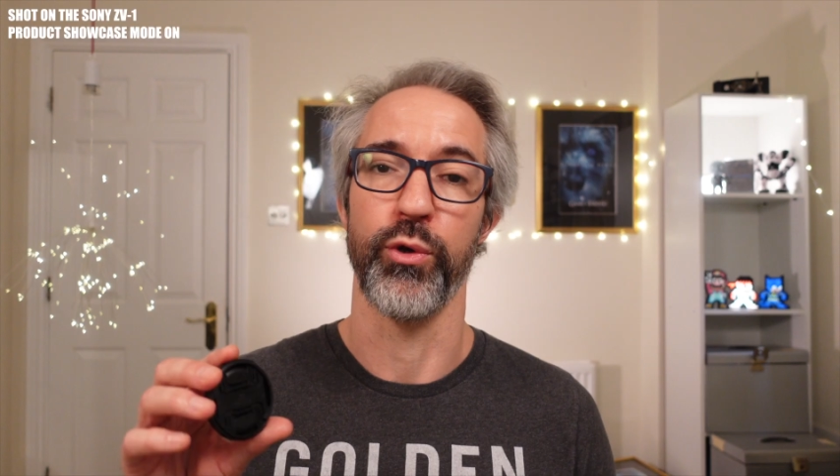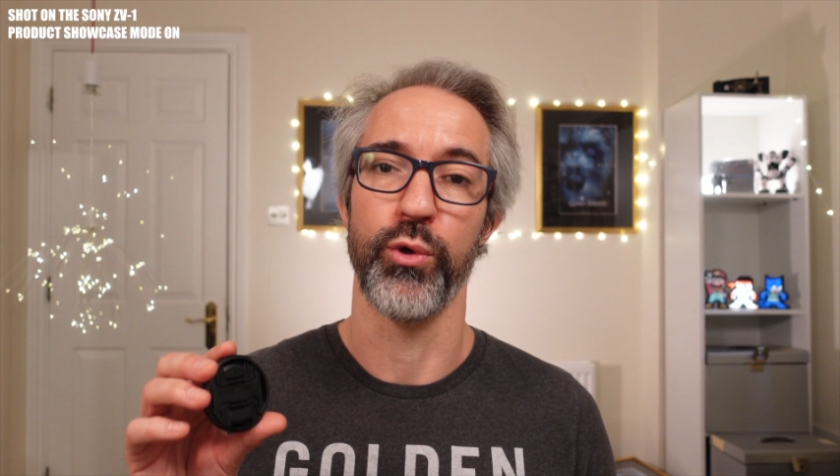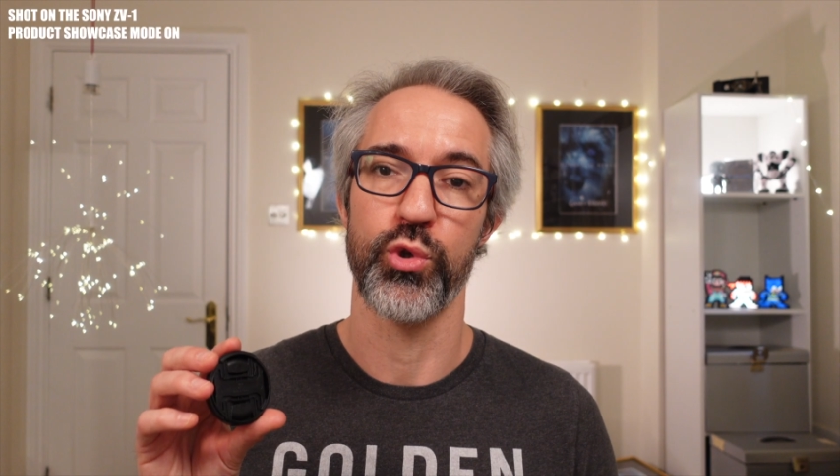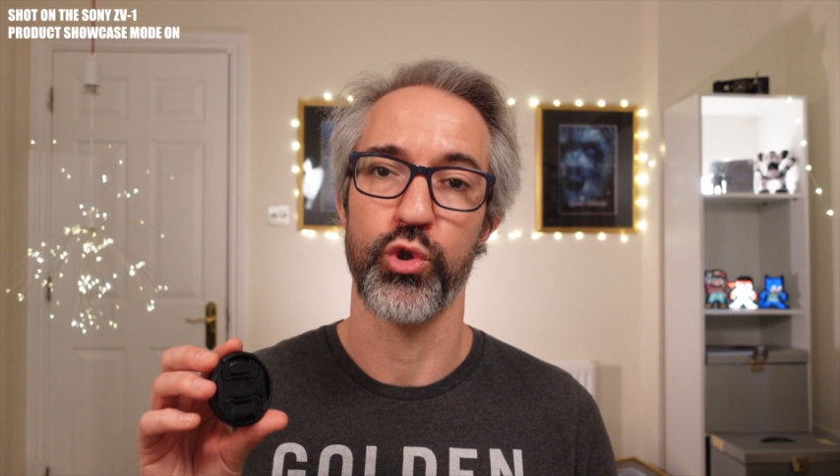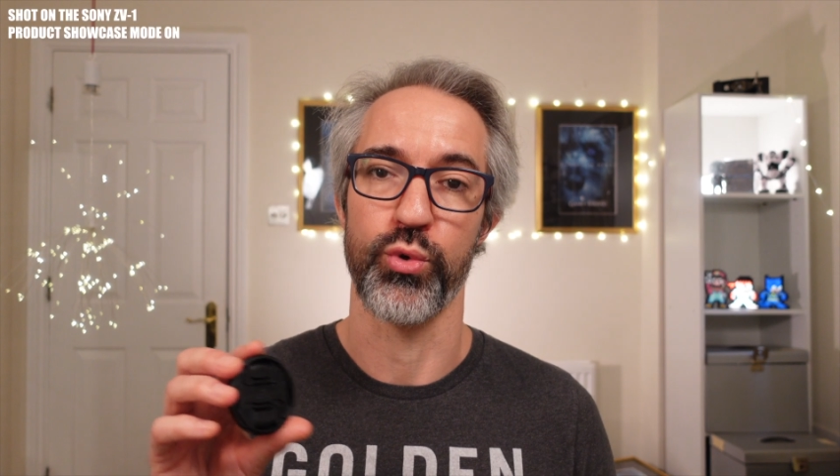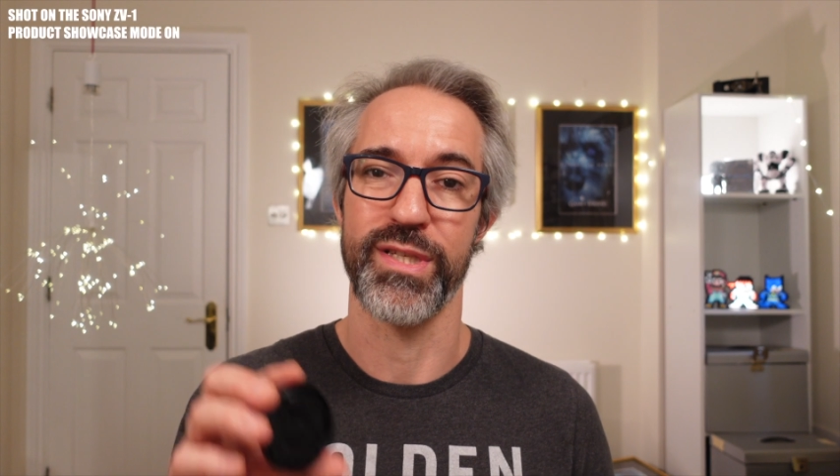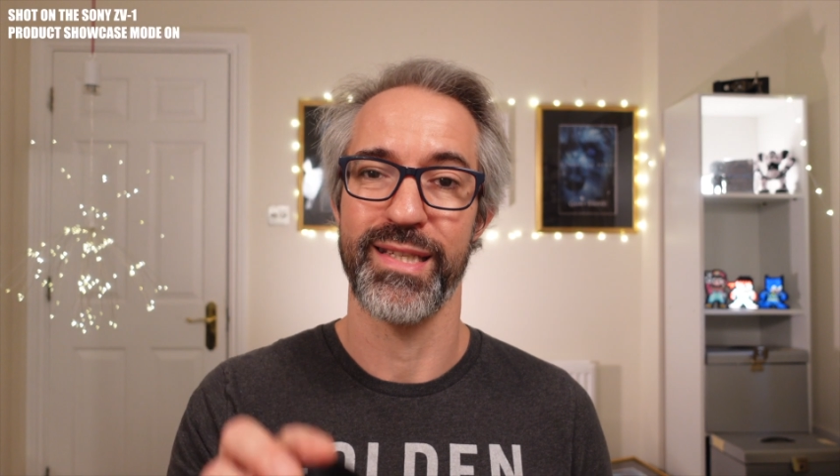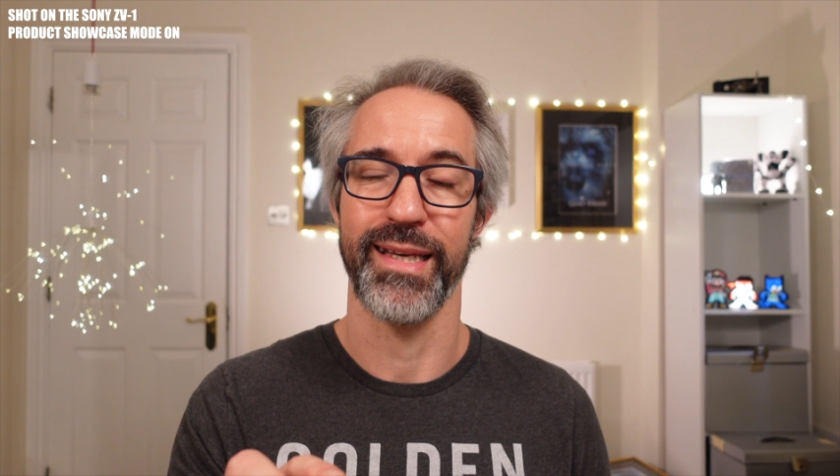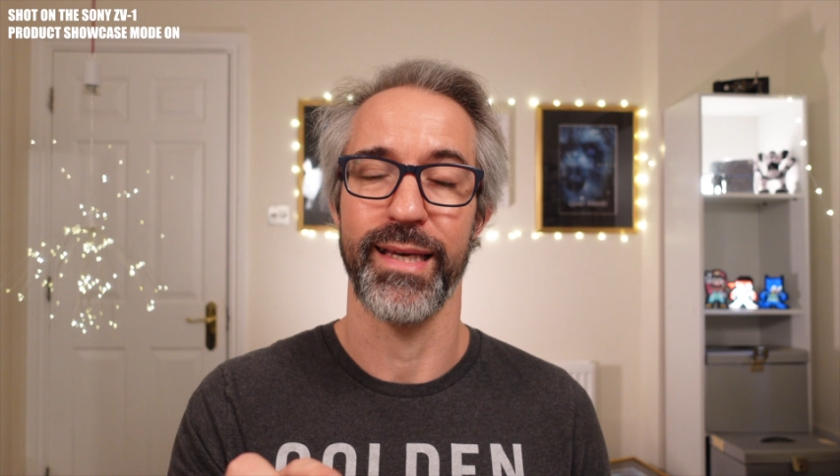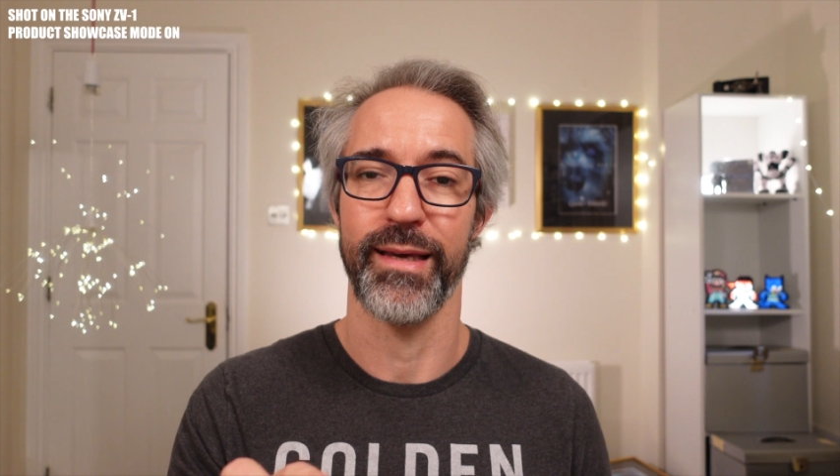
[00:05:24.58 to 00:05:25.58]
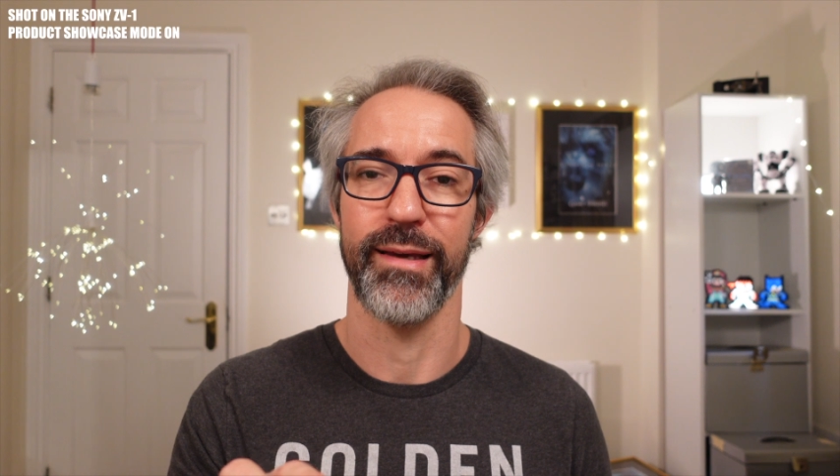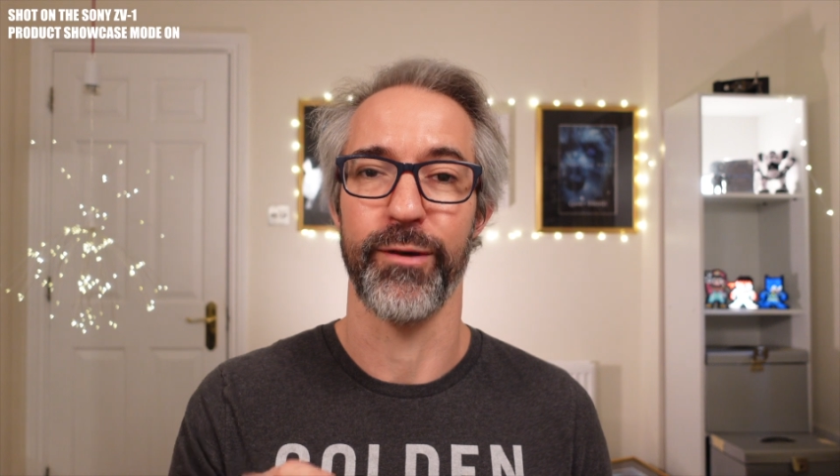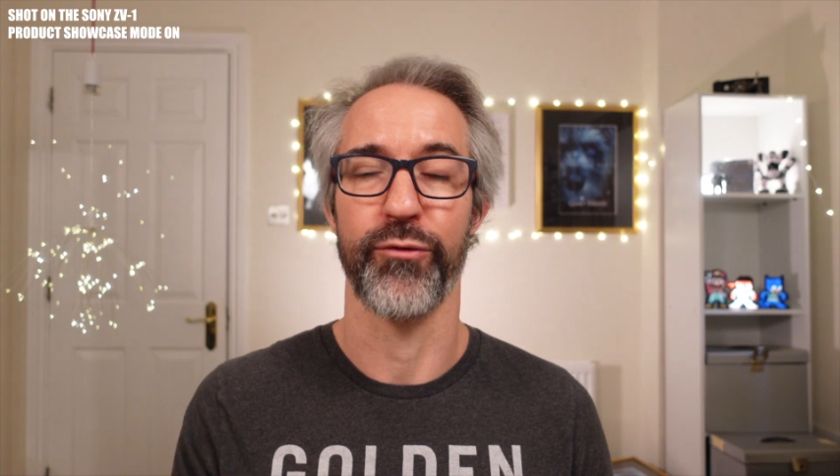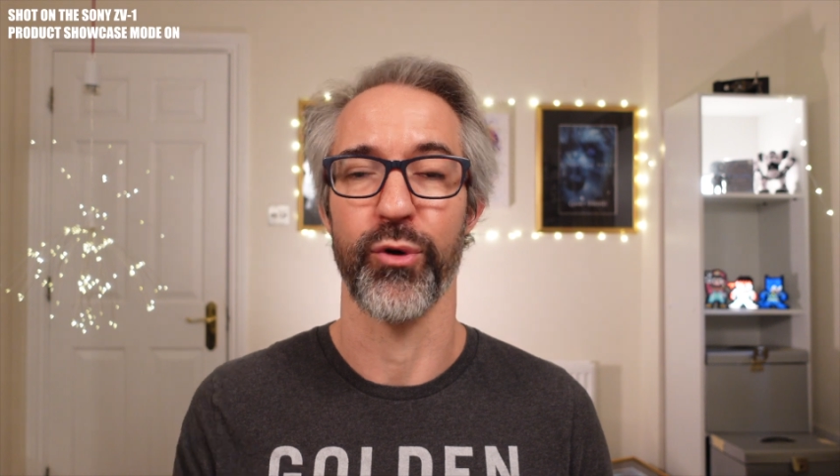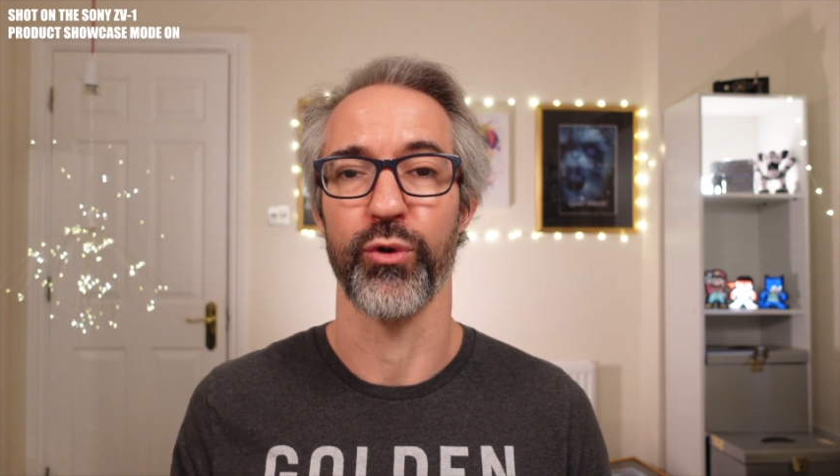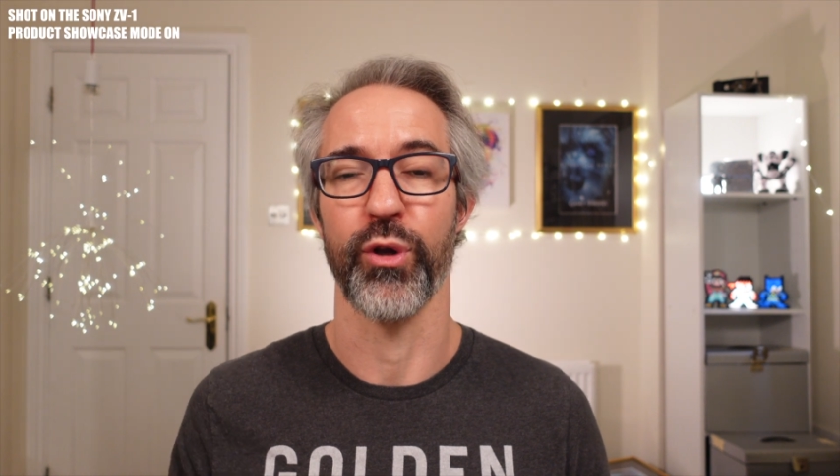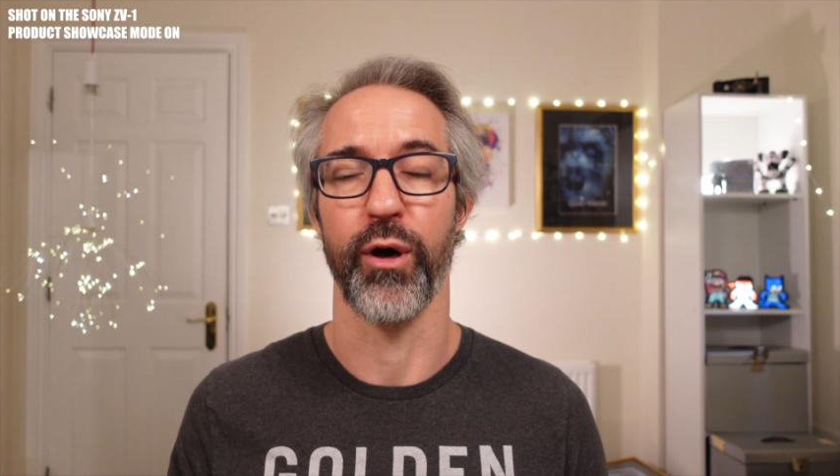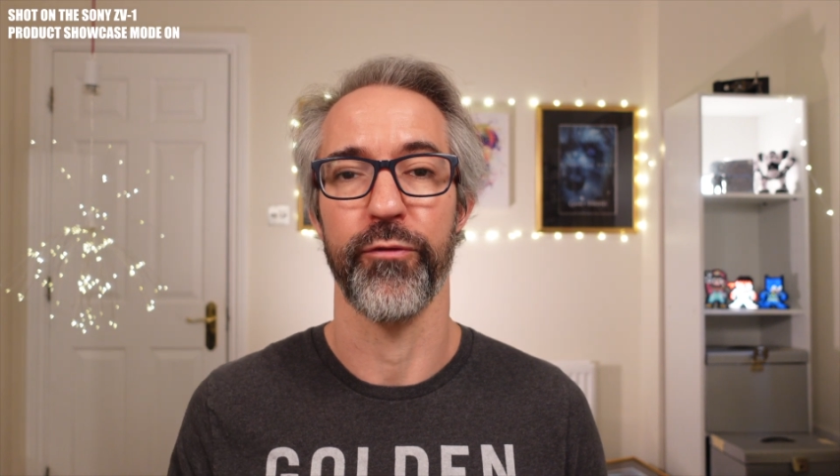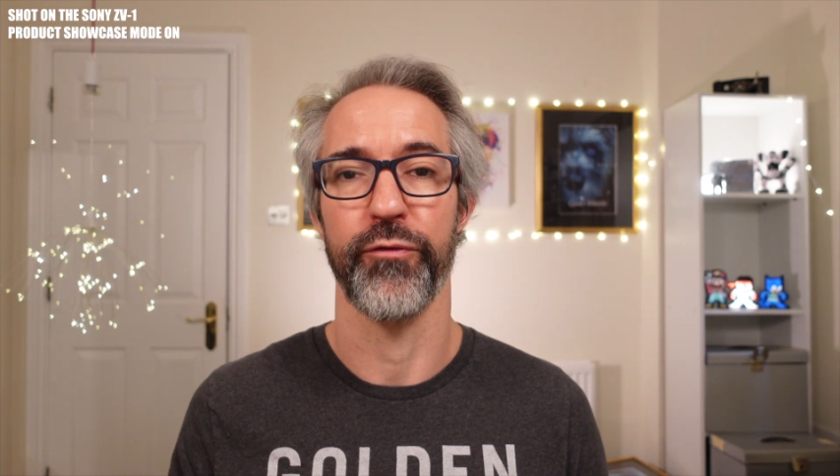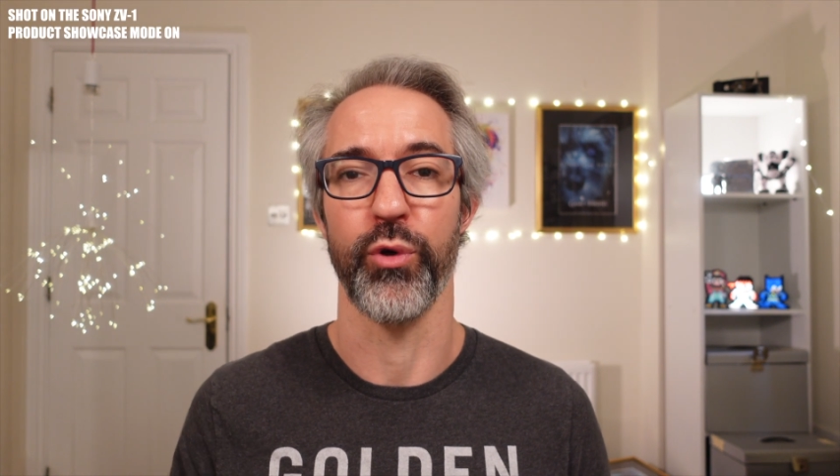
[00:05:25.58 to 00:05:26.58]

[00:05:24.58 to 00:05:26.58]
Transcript: you use to stick in front of